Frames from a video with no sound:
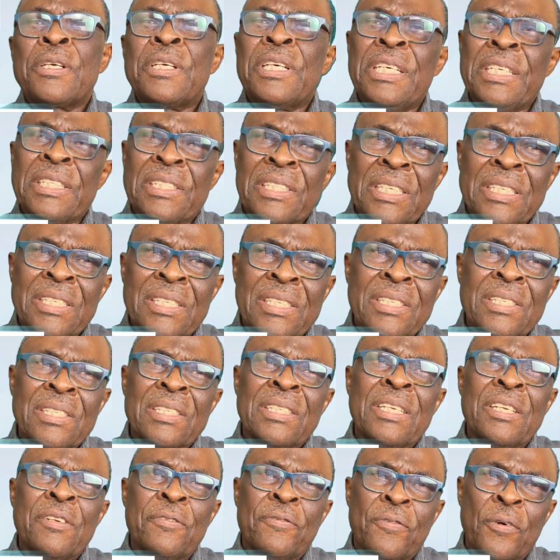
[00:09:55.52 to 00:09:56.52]
it is
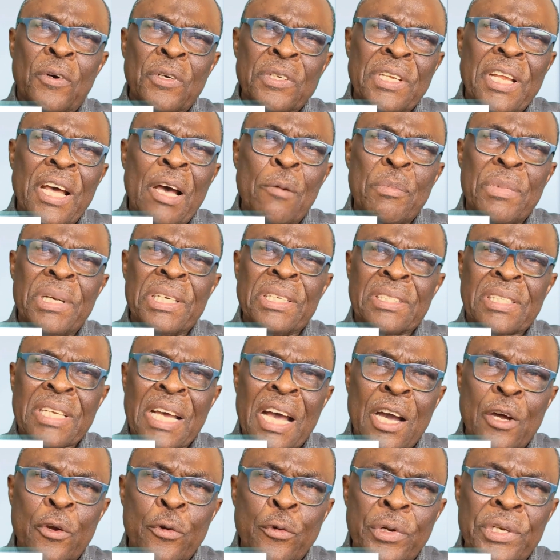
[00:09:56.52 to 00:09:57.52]
the
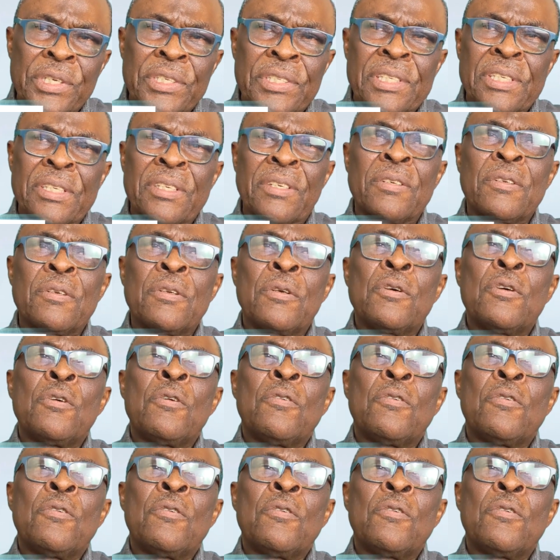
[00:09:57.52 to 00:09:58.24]
fundamental reason